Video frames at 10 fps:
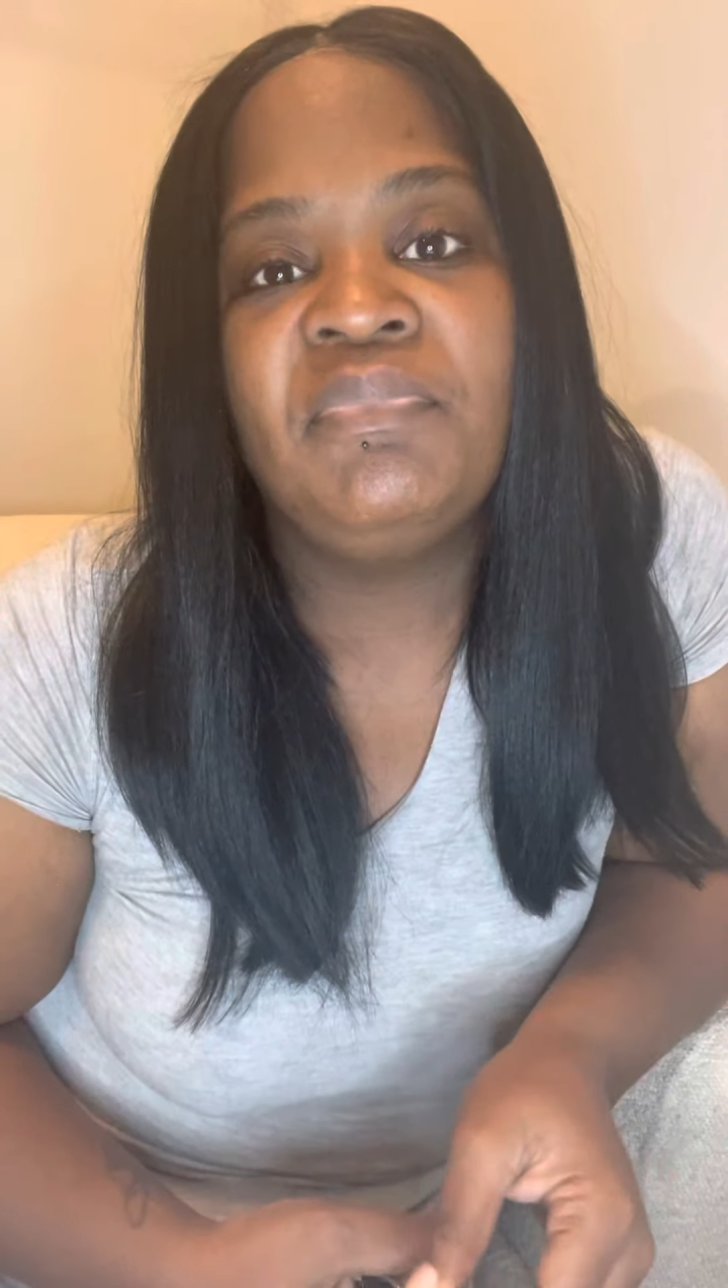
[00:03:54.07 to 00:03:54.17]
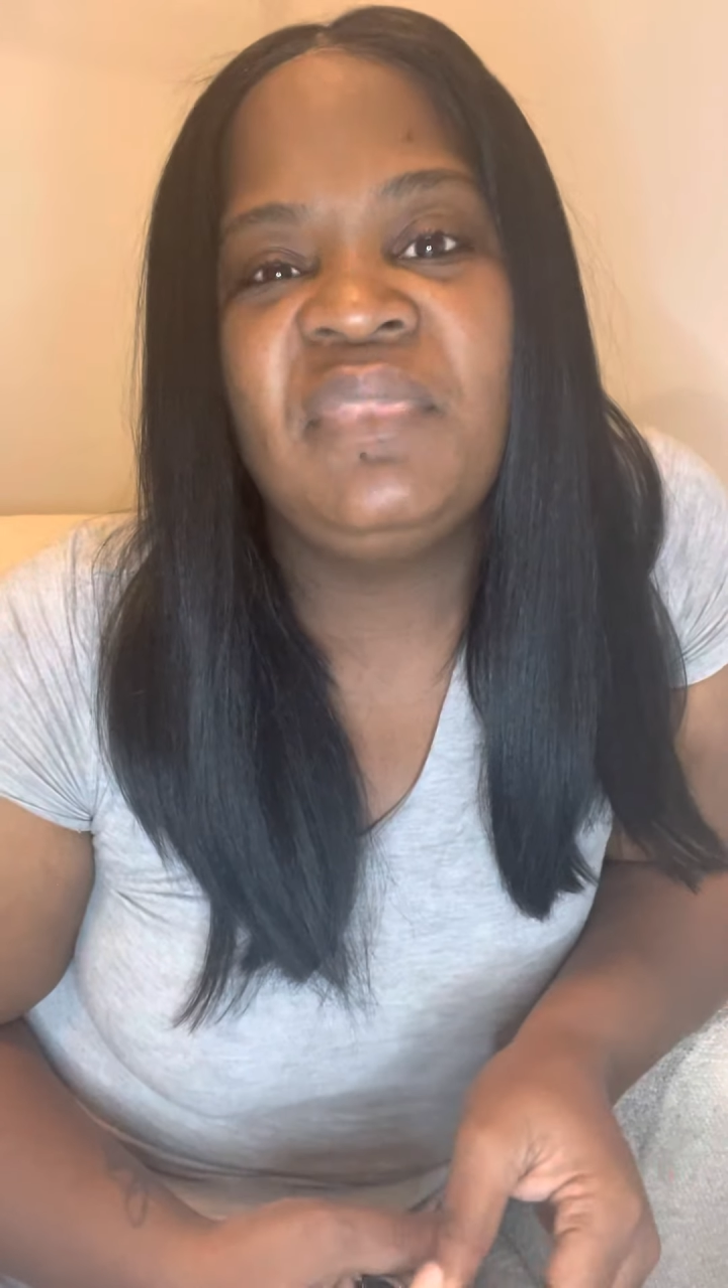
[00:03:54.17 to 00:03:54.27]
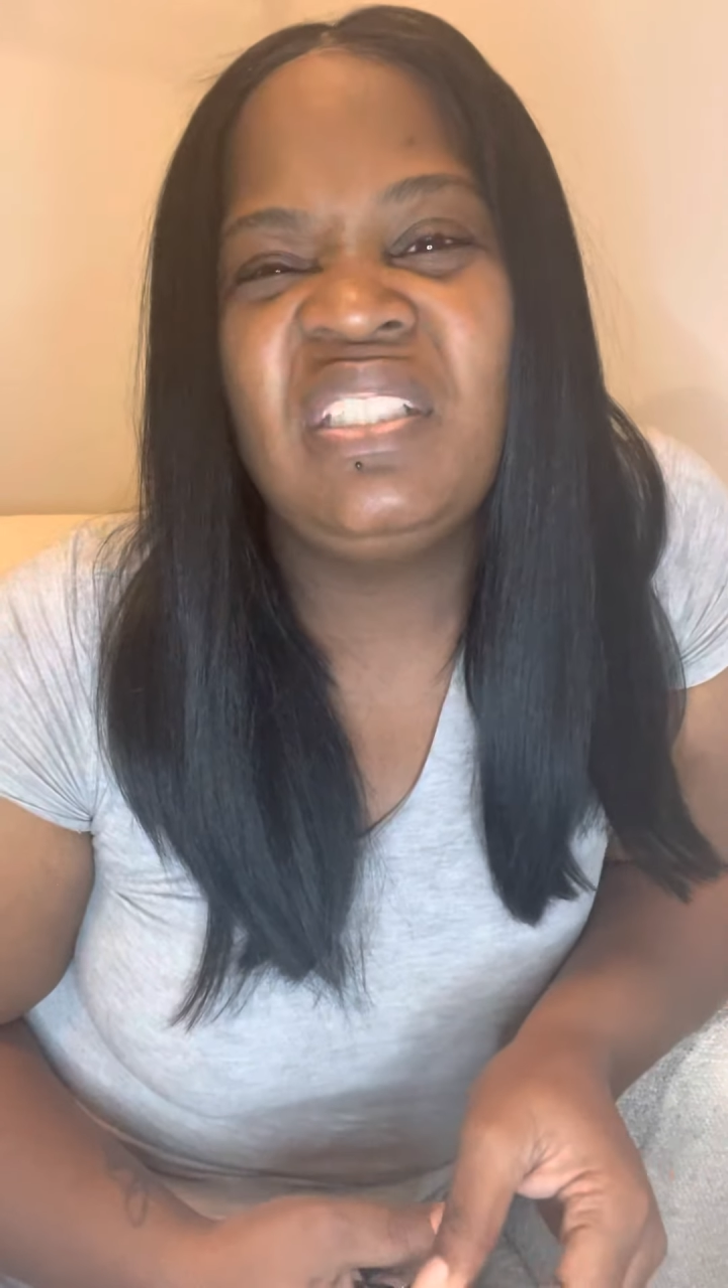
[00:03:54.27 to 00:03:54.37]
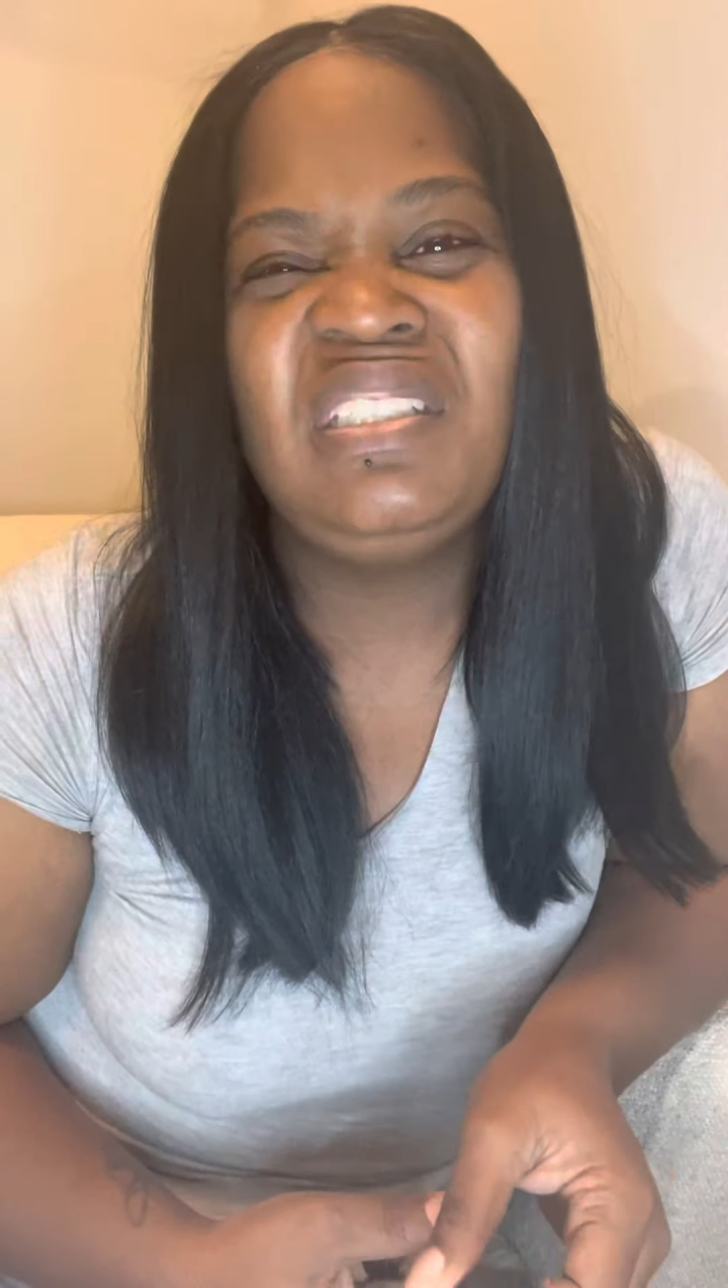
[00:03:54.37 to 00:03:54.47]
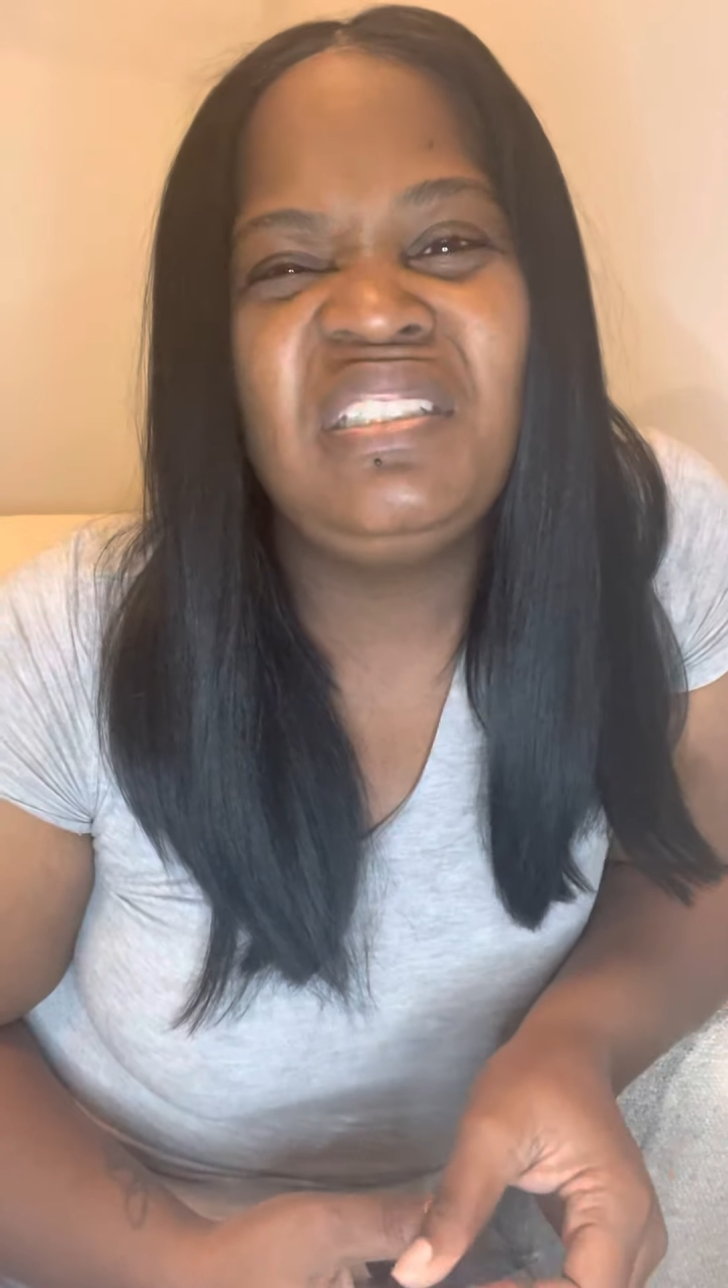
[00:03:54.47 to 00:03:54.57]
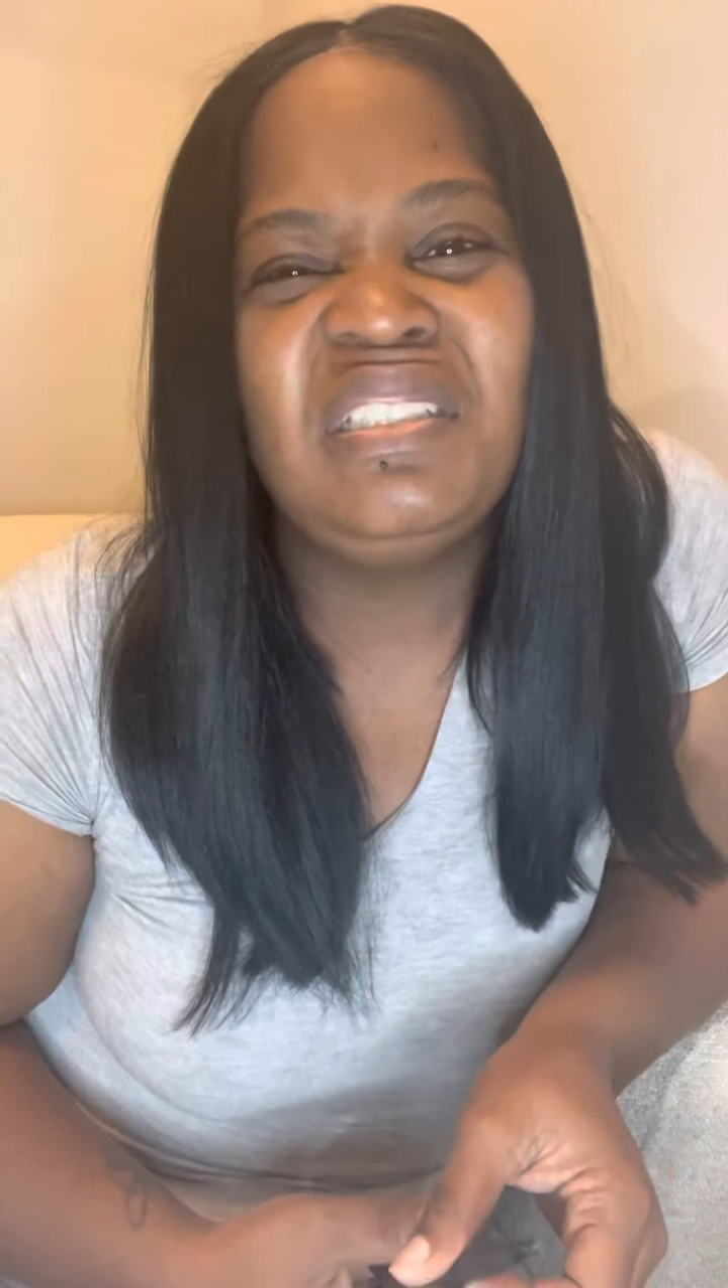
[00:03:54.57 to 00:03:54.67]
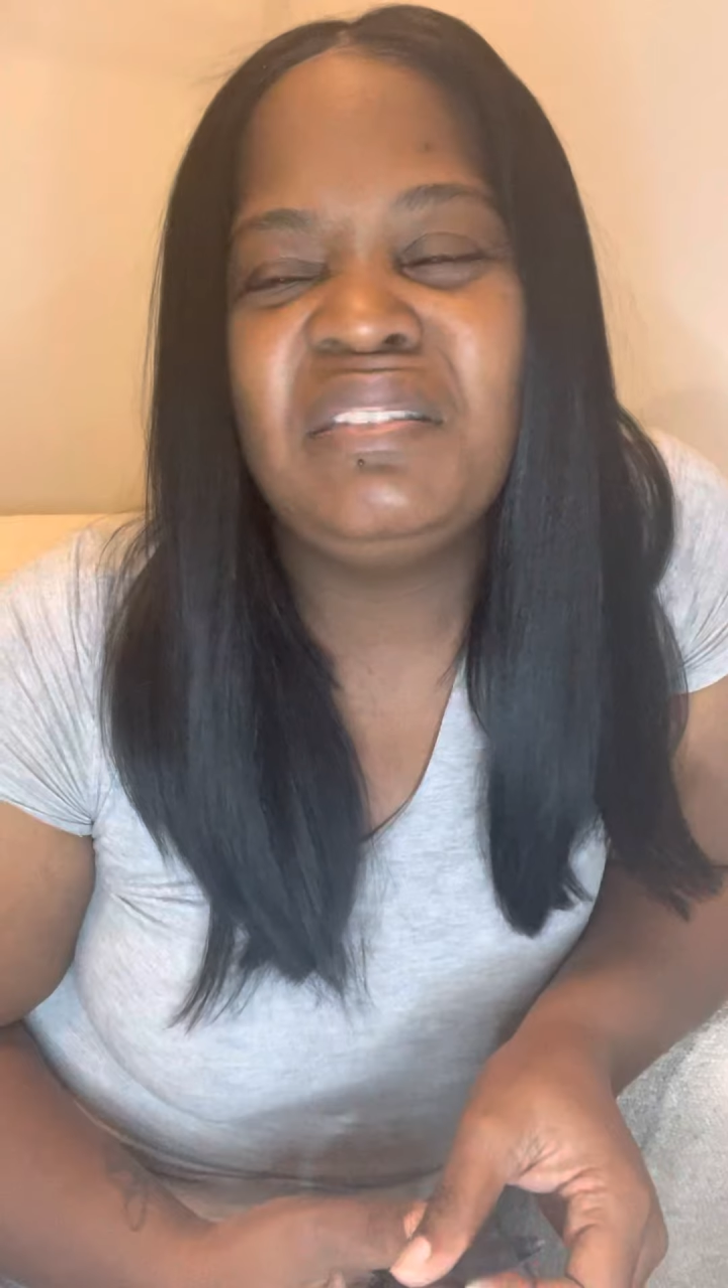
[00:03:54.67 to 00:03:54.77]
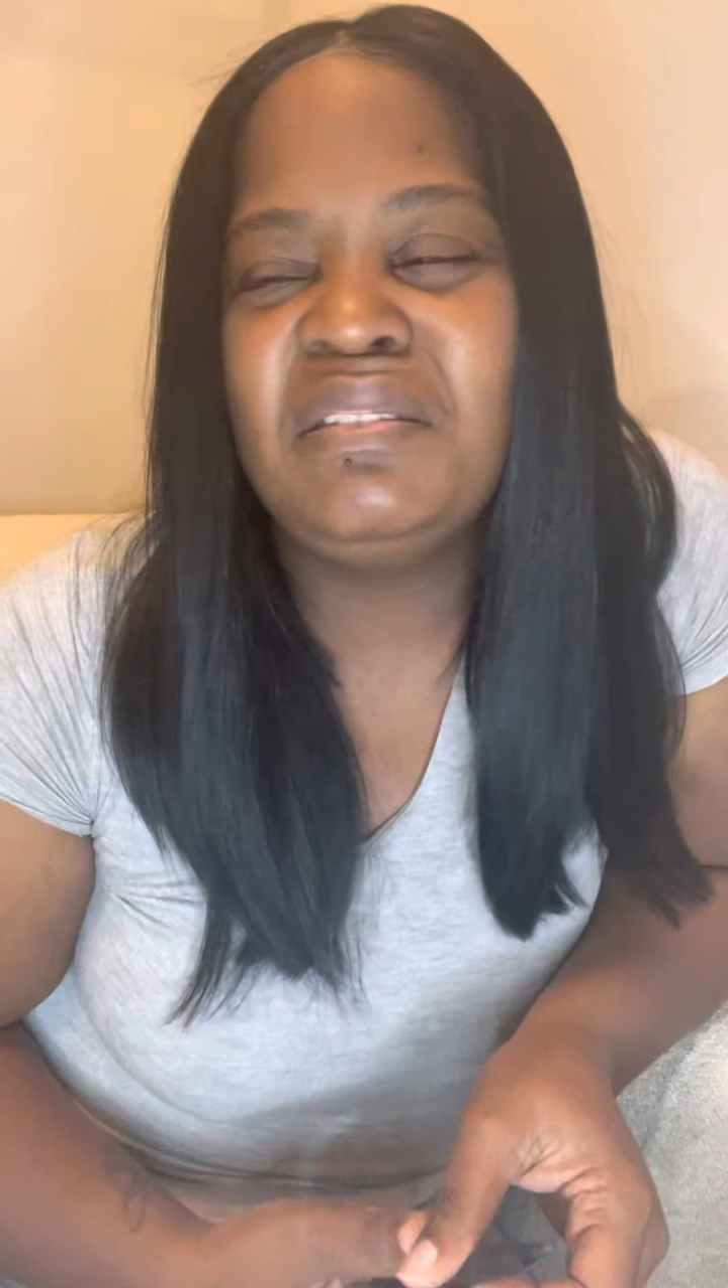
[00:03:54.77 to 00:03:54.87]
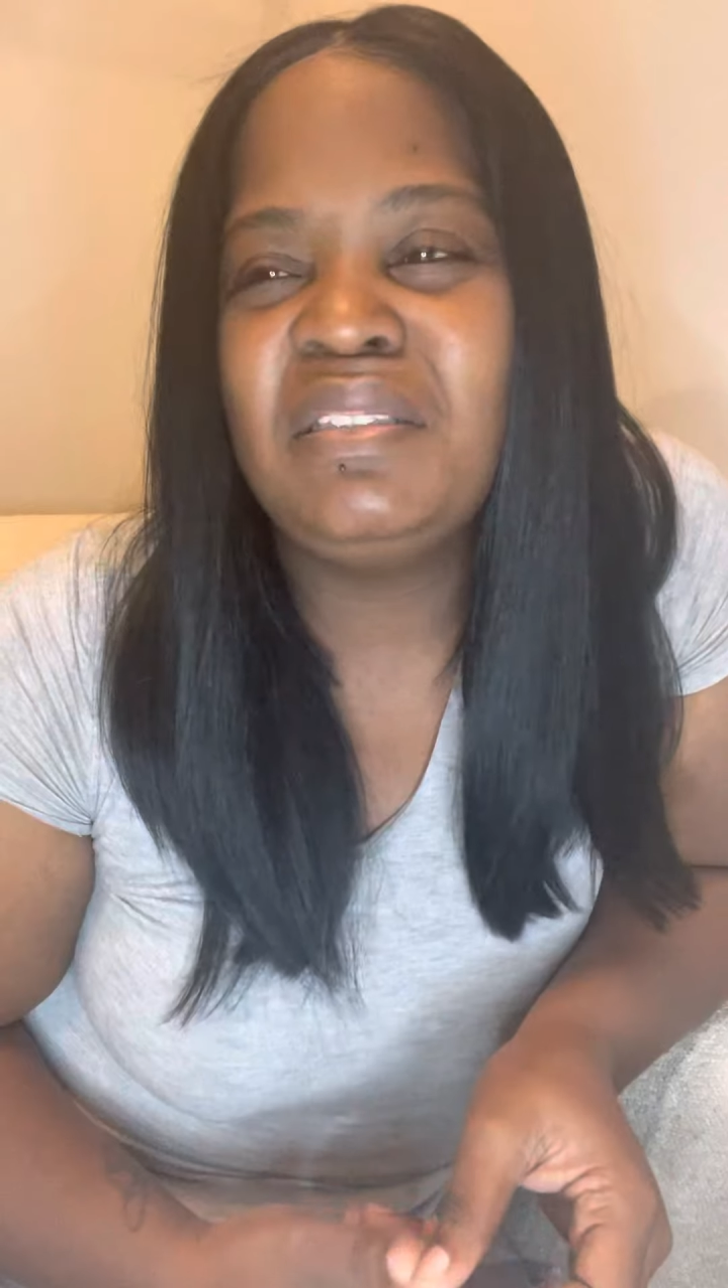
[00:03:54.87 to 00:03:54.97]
the, the,